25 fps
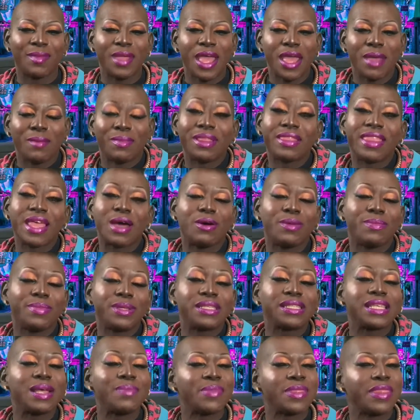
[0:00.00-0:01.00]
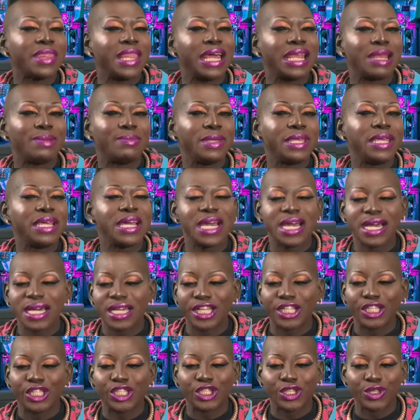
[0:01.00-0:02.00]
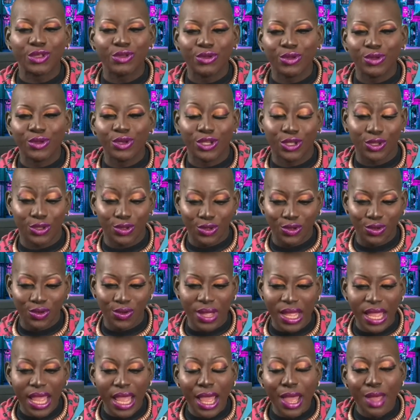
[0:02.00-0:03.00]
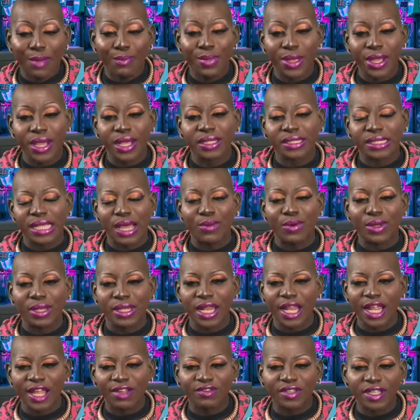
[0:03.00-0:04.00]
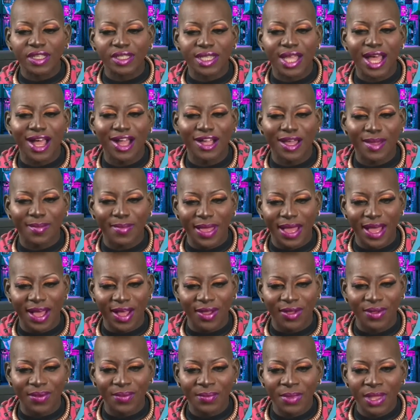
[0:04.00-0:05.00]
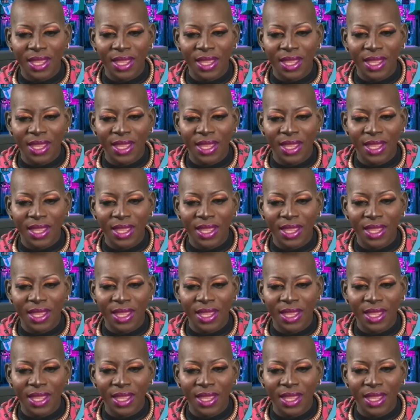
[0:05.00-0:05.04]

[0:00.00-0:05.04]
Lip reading: But that would be something that'd be good to do, because I would love to talk about,